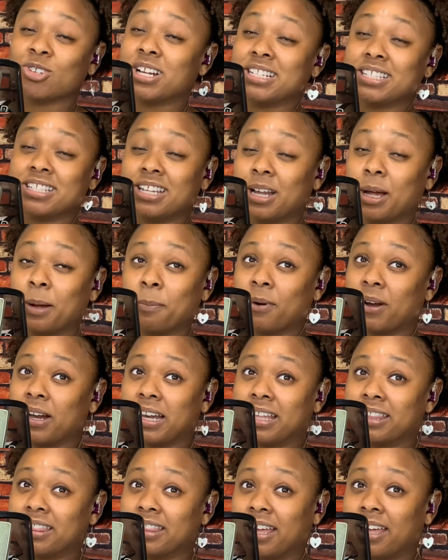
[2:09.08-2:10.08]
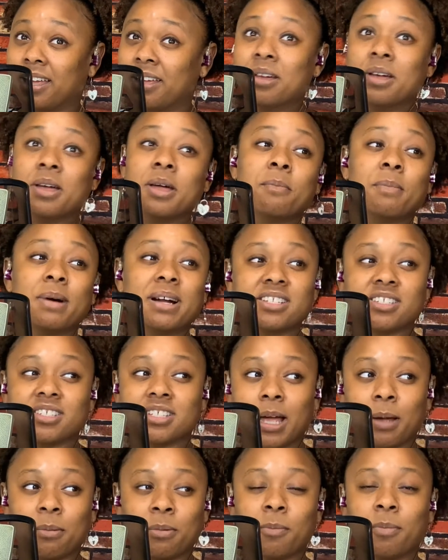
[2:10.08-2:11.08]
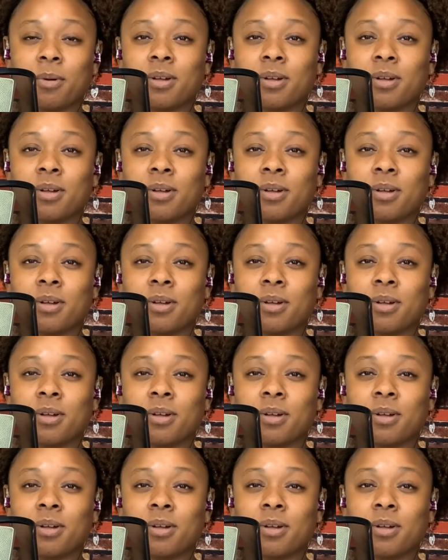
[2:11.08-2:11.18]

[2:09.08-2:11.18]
dressing up or anything, but I just happened